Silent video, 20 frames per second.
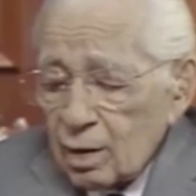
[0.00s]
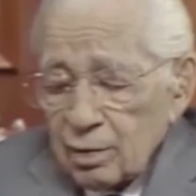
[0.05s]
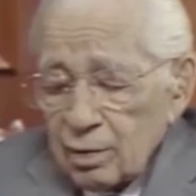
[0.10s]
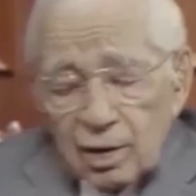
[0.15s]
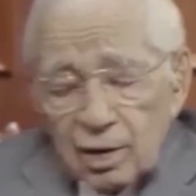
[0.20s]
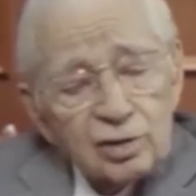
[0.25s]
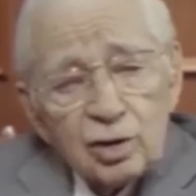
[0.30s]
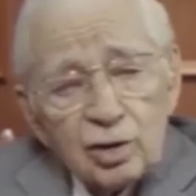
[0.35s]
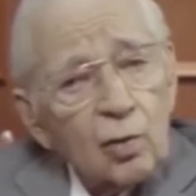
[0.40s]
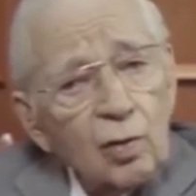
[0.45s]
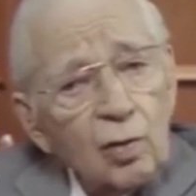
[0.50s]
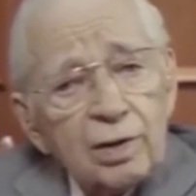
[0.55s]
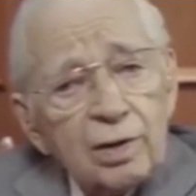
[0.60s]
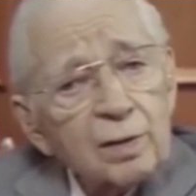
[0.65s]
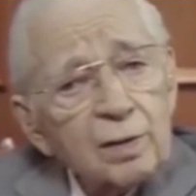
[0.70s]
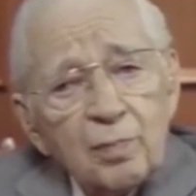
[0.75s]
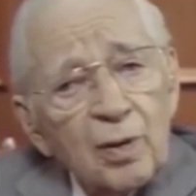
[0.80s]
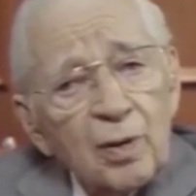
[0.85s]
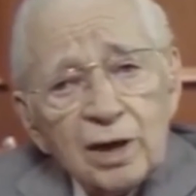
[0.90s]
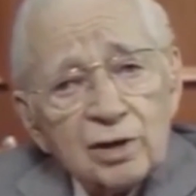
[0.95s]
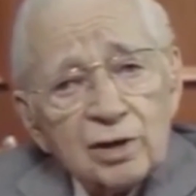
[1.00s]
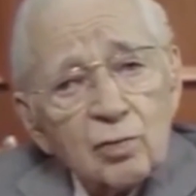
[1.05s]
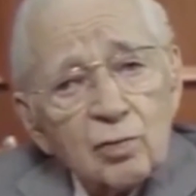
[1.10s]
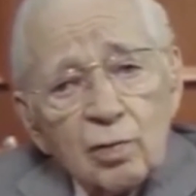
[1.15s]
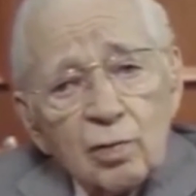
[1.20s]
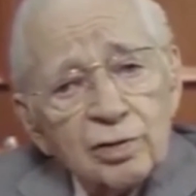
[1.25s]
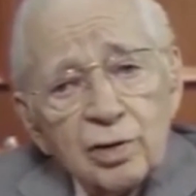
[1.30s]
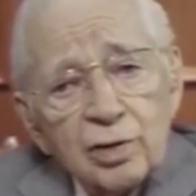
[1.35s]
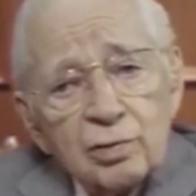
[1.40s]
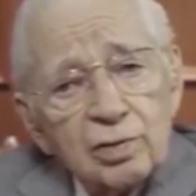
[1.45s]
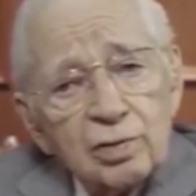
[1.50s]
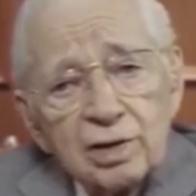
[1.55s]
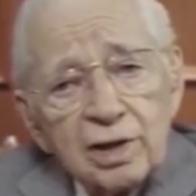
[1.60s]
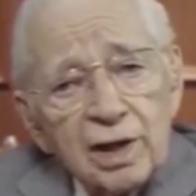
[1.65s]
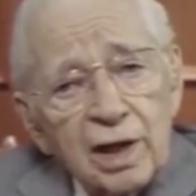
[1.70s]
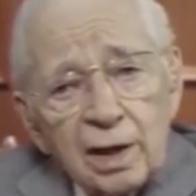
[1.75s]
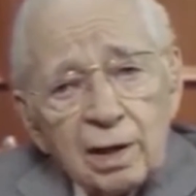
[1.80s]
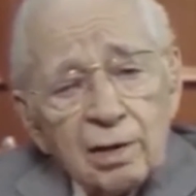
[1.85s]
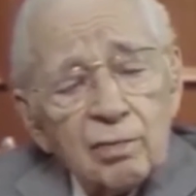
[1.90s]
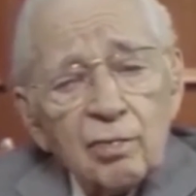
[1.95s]
There's no other place where you can
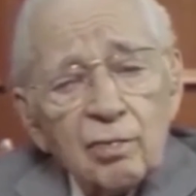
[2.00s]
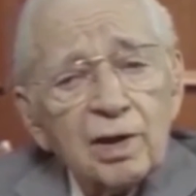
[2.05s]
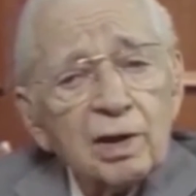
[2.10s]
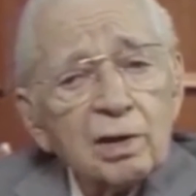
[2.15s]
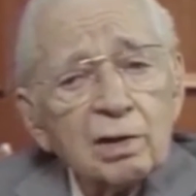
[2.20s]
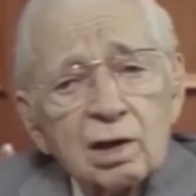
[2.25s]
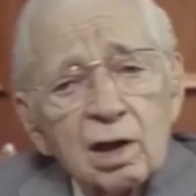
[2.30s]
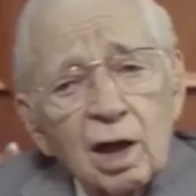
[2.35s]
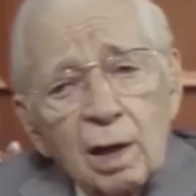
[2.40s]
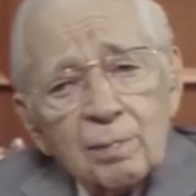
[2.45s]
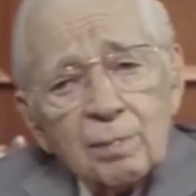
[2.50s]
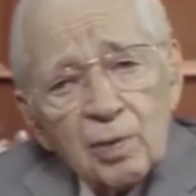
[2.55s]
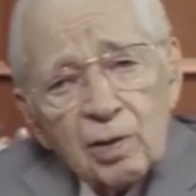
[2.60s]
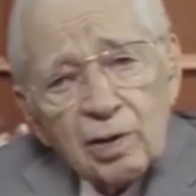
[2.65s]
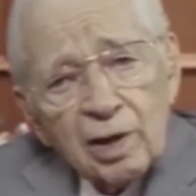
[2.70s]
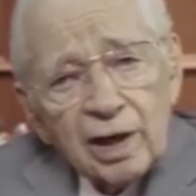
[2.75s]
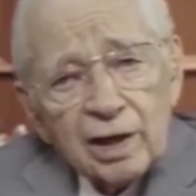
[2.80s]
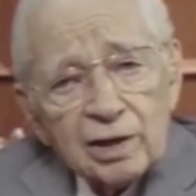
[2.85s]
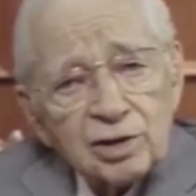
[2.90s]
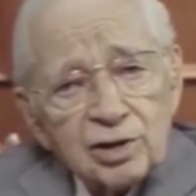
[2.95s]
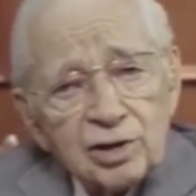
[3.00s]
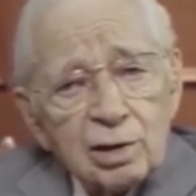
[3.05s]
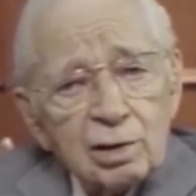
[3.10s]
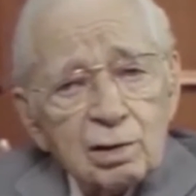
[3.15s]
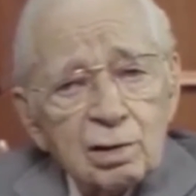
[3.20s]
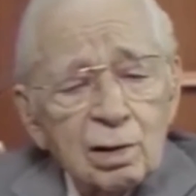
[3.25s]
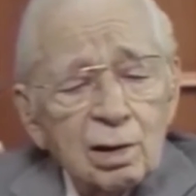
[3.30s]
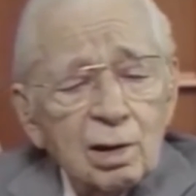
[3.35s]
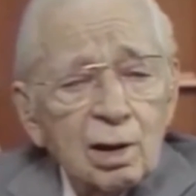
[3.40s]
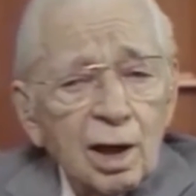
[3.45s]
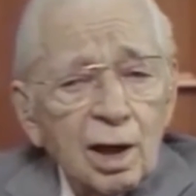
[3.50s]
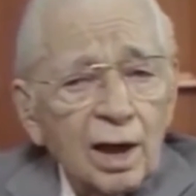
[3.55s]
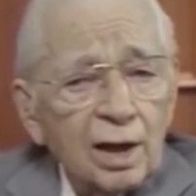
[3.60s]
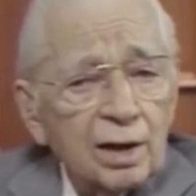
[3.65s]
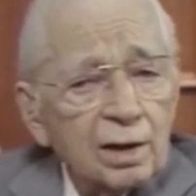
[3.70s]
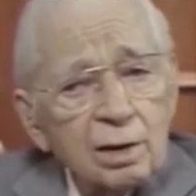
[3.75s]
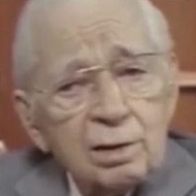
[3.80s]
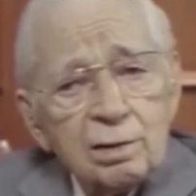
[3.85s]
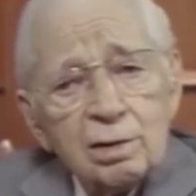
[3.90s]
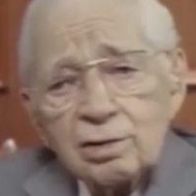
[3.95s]
get a real comprehension and
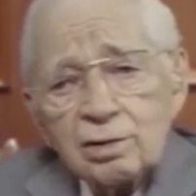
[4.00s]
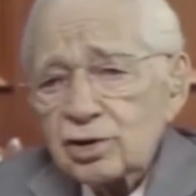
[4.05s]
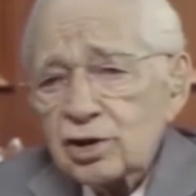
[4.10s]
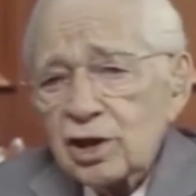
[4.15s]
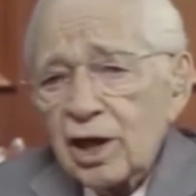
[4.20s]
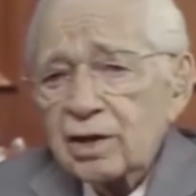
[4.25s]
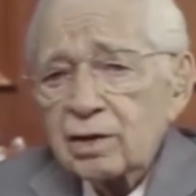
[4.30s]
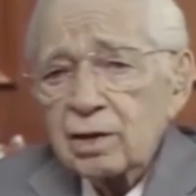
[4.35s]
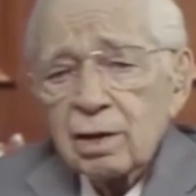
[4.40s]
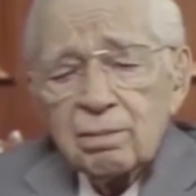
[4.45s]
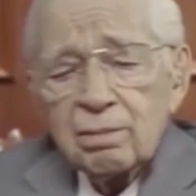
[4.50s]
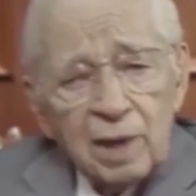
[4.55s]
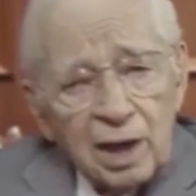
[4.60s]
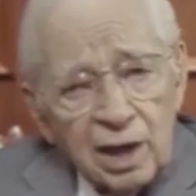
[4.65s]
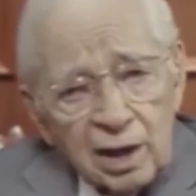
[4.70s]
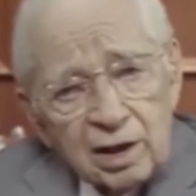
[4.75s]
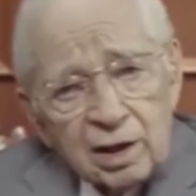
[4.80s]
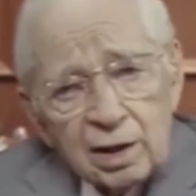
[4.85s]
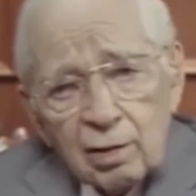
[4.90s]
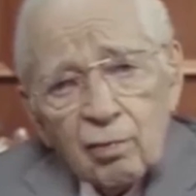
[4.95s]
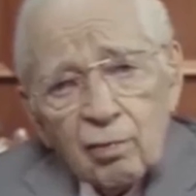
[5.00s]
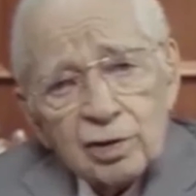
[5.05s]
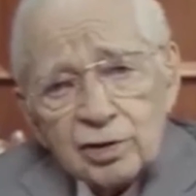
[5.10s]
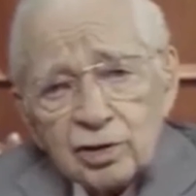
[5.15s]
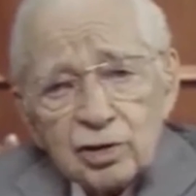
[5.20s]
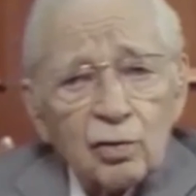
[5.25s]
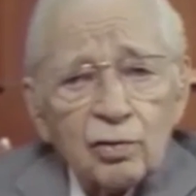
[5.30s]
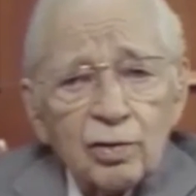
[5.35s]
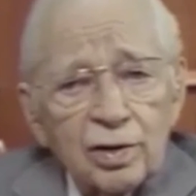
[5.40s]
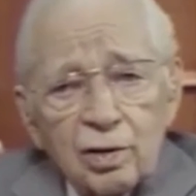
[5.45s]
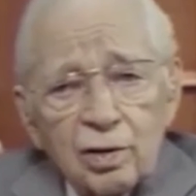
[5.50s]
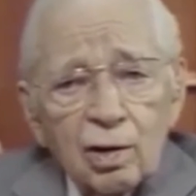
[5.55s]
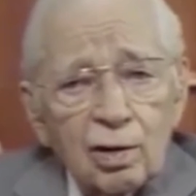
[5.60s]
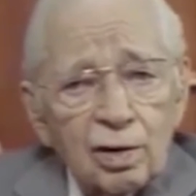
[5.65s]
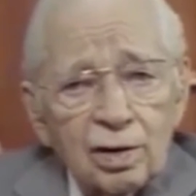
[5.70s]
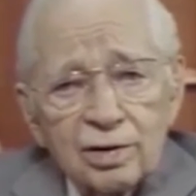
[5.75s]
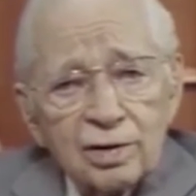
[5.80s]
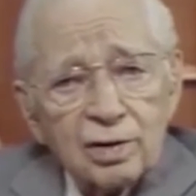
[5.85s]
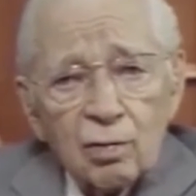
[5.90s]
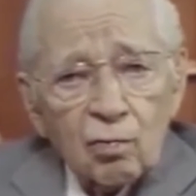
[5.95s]
understand the meaning of what's going on
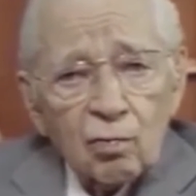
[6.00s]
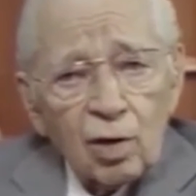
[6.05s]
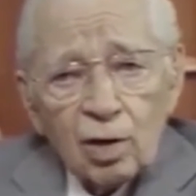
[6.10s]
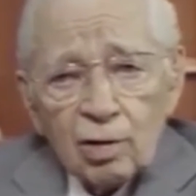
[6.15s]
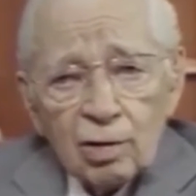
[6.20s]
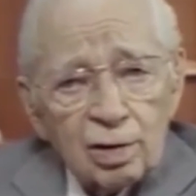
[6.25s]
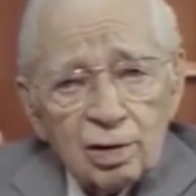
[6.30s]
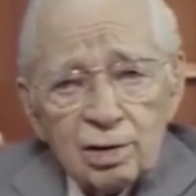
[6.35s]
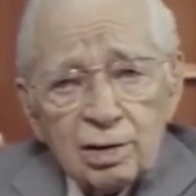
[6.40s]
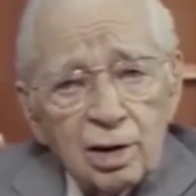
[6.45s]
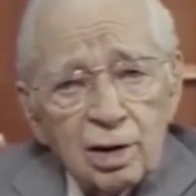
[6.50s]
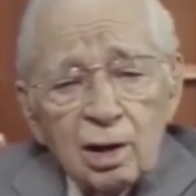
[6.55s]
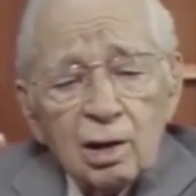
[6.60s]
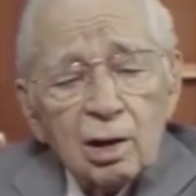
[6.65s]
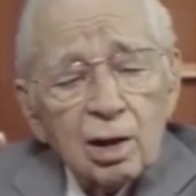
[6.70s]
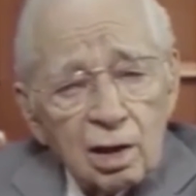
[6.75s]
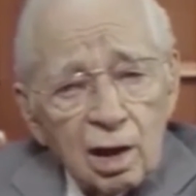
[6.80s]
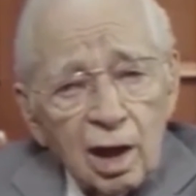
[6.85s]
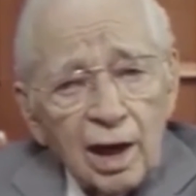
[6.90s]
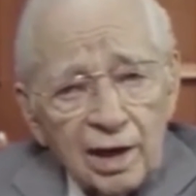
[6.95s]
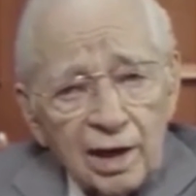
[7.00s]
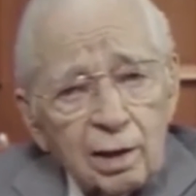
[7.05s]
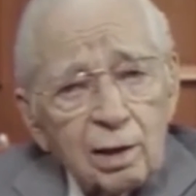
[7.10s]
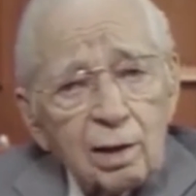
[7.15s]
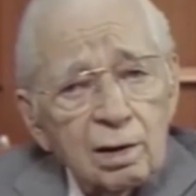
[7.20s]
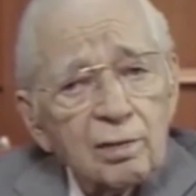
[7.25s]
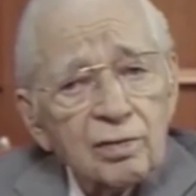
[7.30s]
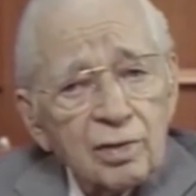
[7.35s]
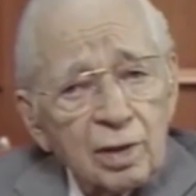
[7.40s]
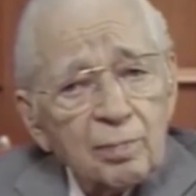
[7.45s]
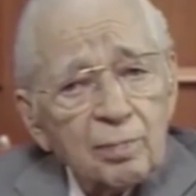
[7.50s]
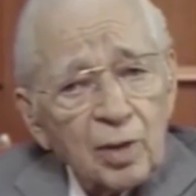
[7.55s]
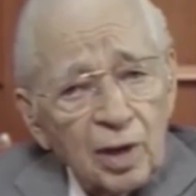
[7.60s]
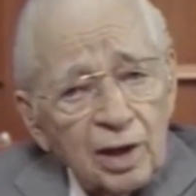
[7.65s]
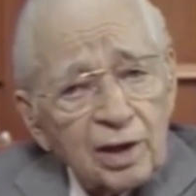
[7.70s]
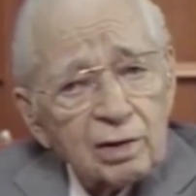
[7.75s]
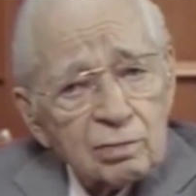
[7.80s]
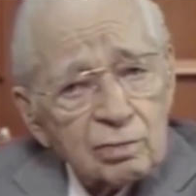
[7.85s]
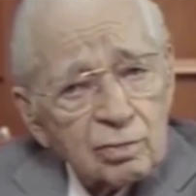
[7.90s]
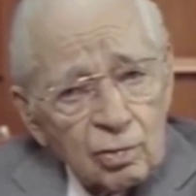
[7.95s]
in the world like The
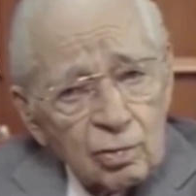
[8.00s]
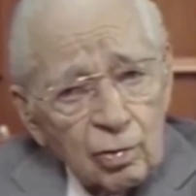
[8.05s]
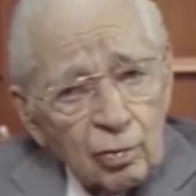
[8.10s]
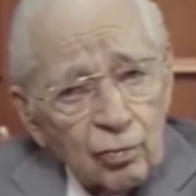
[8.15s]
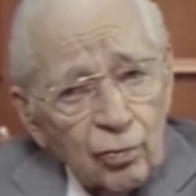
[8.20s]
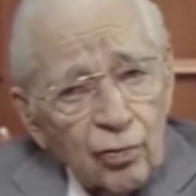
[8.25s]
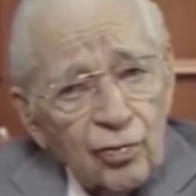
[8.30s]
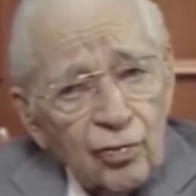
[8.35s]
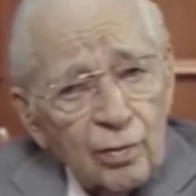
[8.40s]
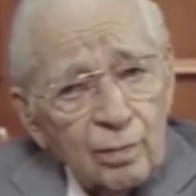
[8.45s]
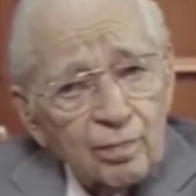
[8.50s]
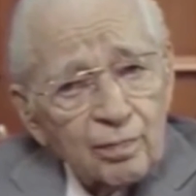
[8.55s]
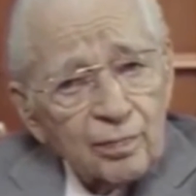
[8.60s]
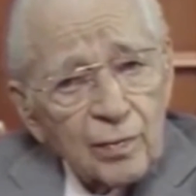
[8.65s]
Plain Truth.